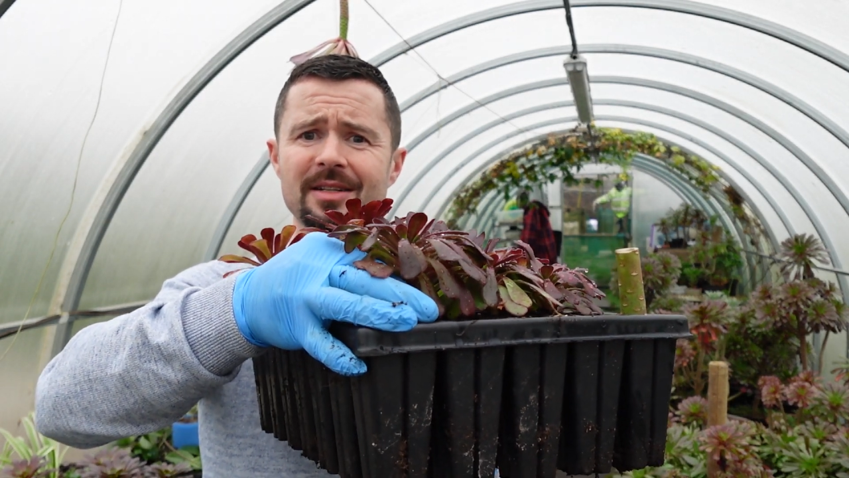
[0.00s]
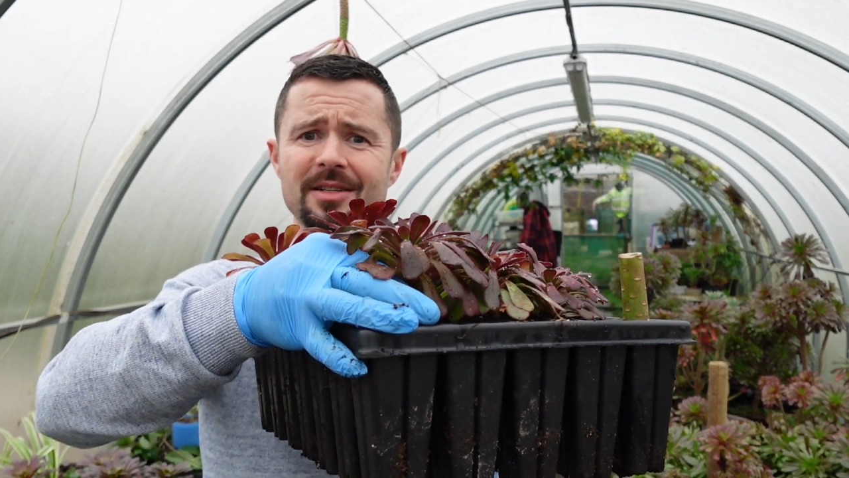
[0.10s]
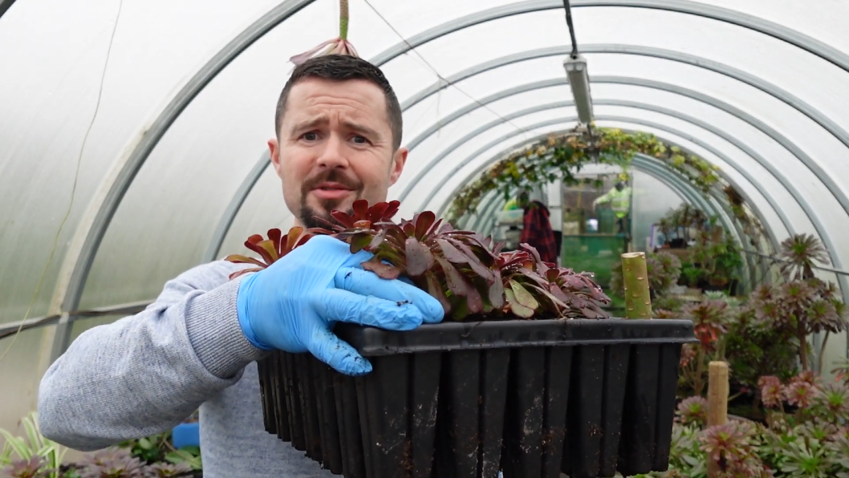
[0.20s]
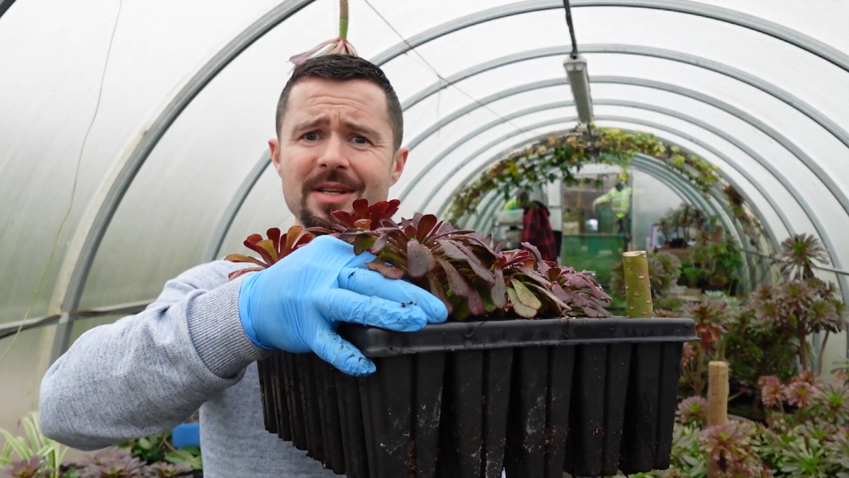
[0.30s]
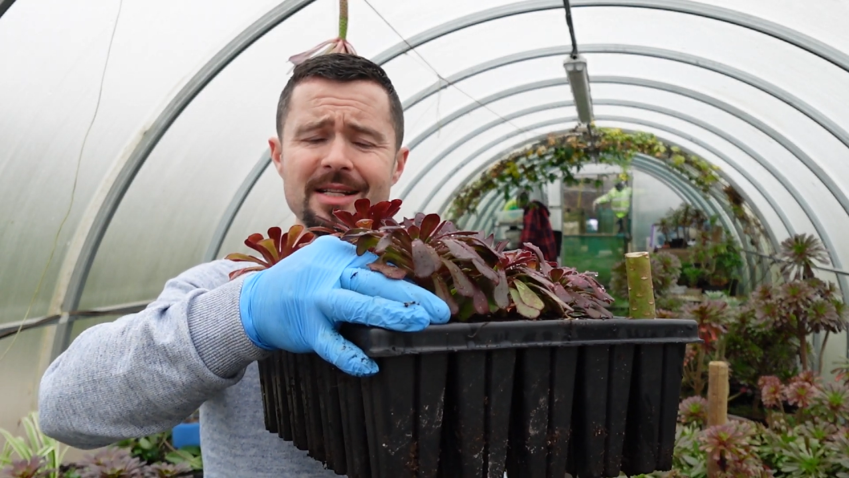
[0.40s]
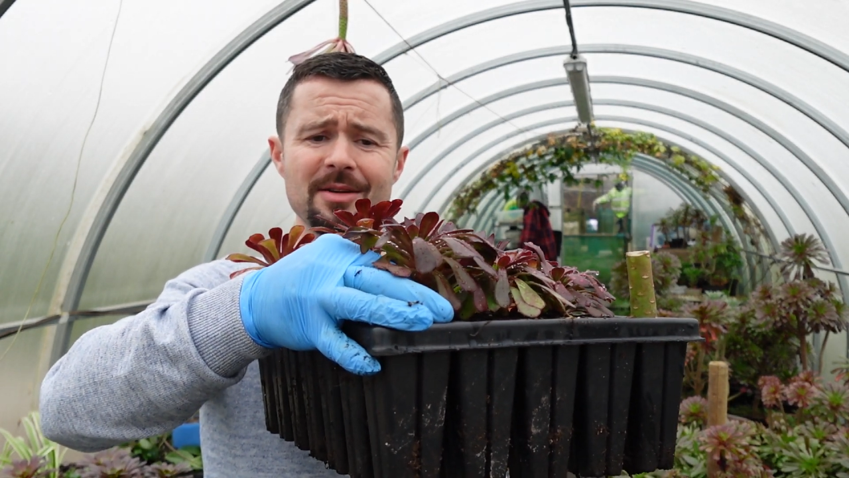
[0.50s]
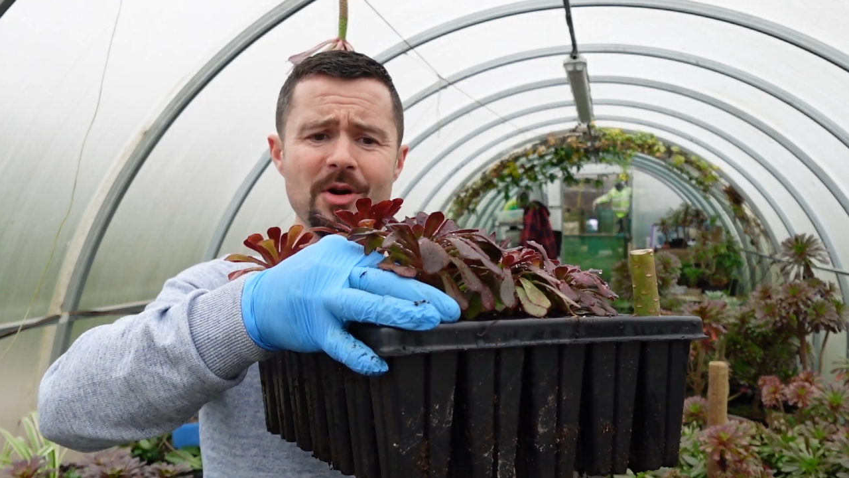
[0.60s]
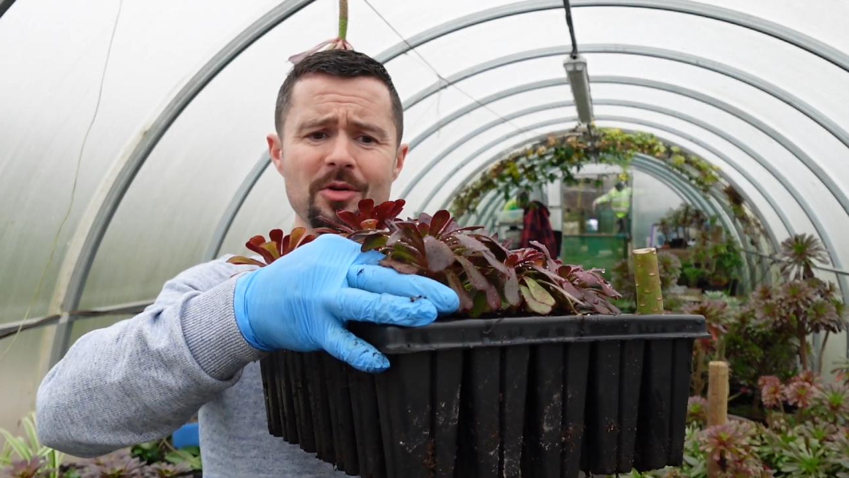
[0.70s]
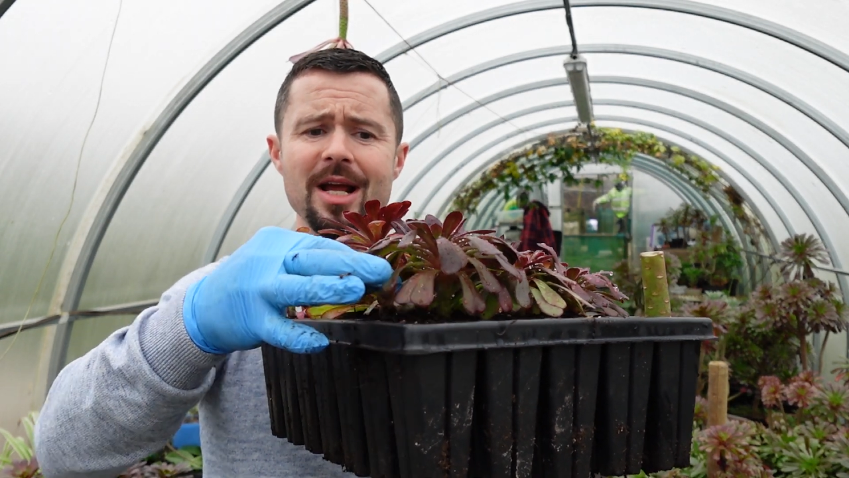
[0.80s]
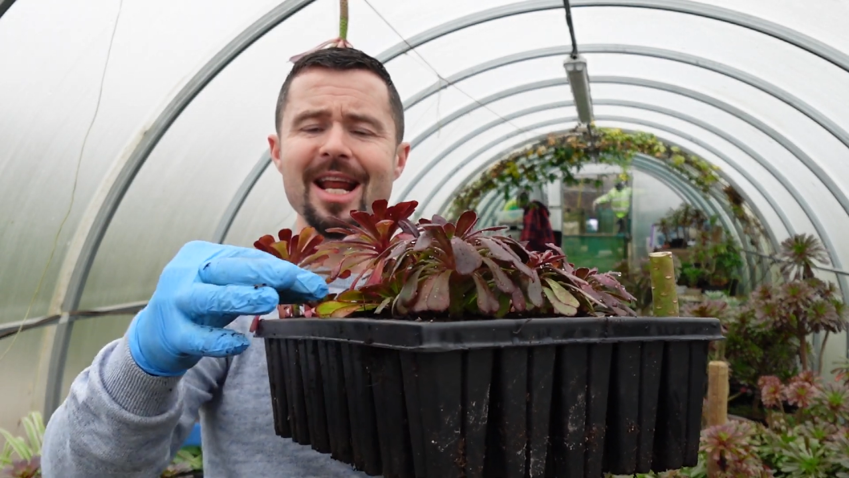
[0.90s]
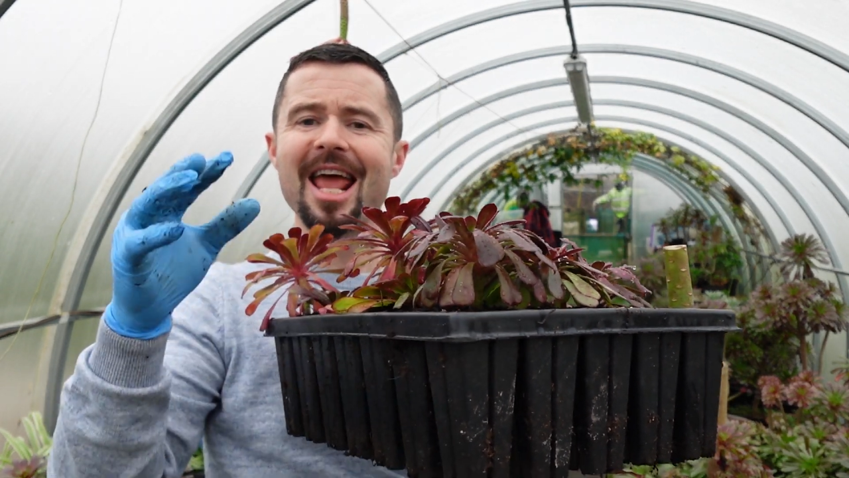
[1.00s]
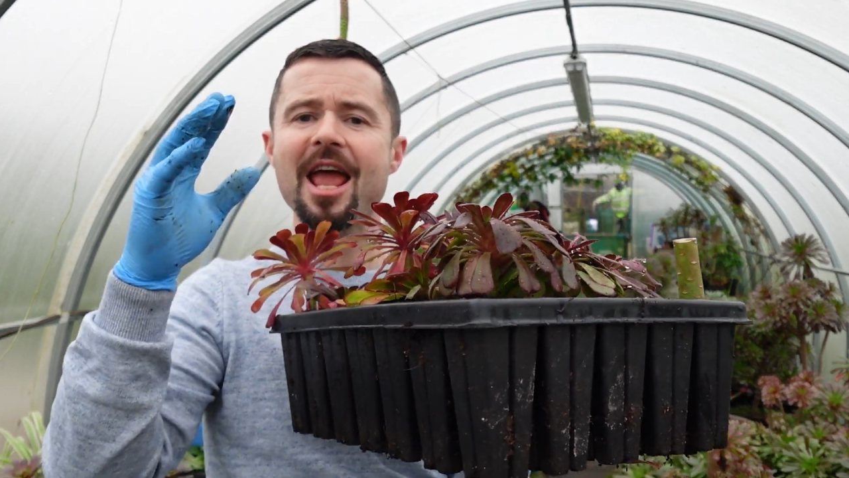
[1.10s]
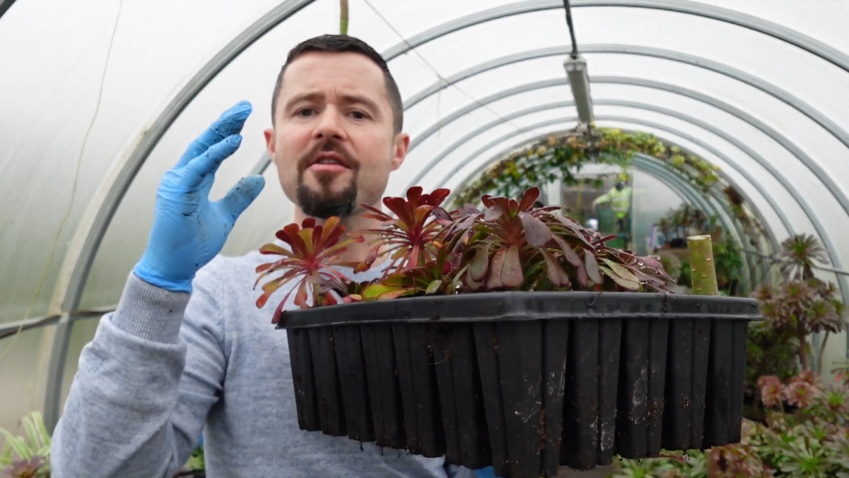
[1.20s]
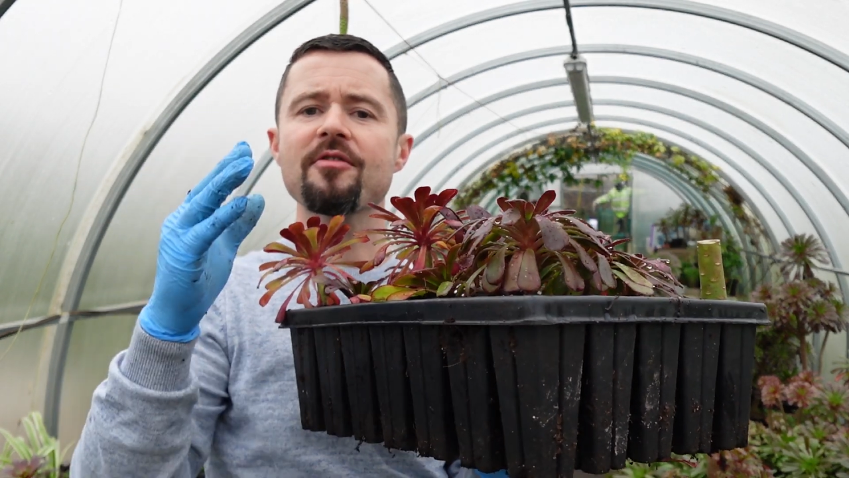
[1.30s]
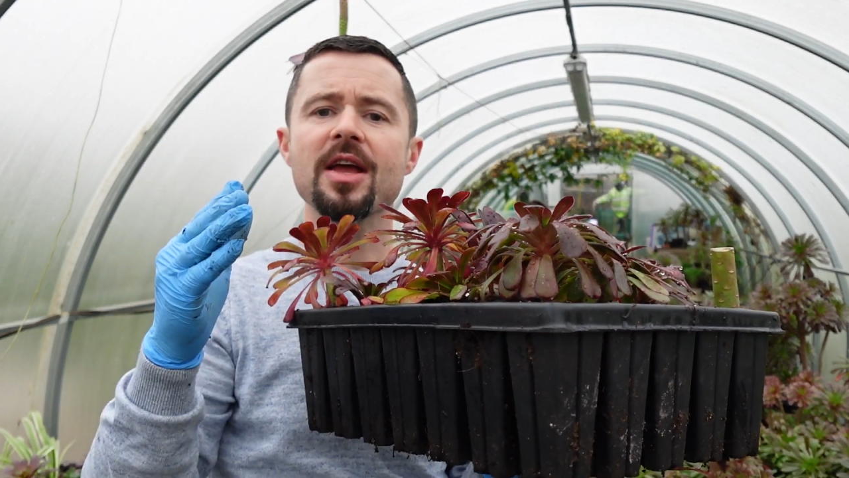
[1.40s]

Now that's about it. If